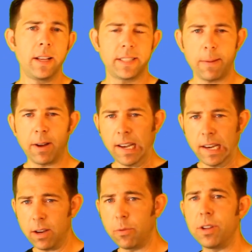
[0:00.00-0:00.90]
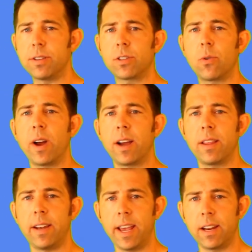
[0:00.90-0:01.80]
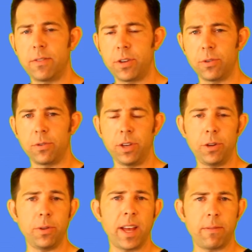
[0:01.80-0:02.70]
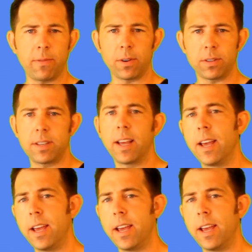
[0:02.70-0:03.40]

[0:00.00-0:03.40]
same idea when you square the negative 2, you do that first,